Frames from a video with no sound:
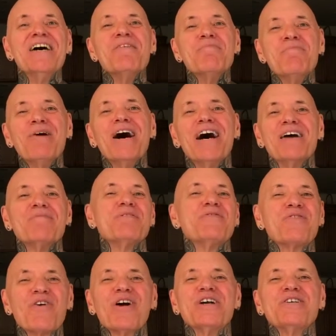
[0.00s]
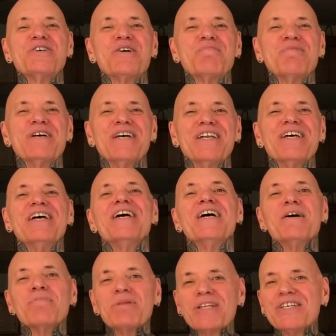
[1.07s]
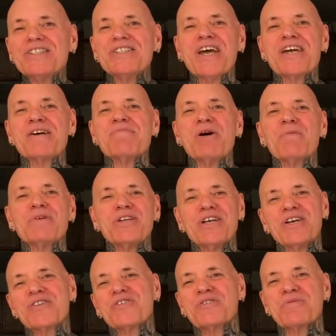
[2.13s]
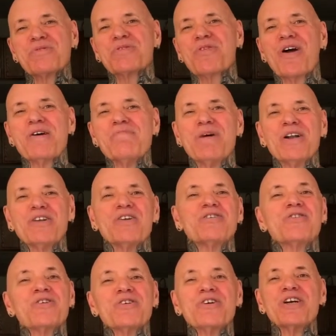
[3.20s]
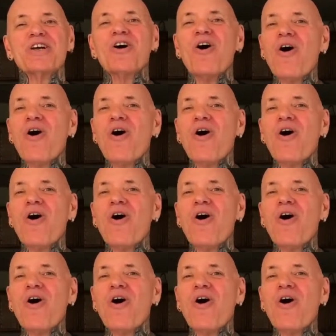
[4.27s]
But before I jump in, please take a moment to hit the subscribe button so you'll get